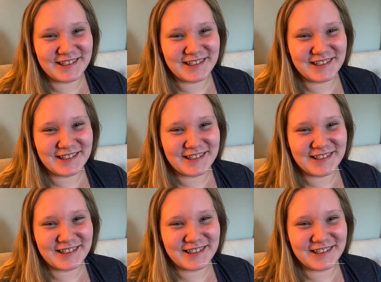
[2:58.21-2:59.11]

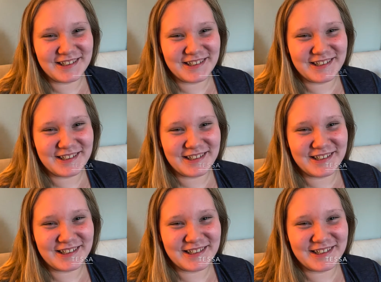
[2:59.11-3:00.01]

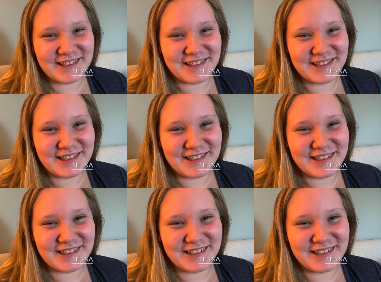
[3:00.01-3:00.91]

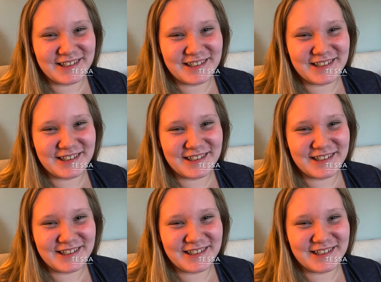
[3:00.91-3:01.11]
No one is speaking in this clip.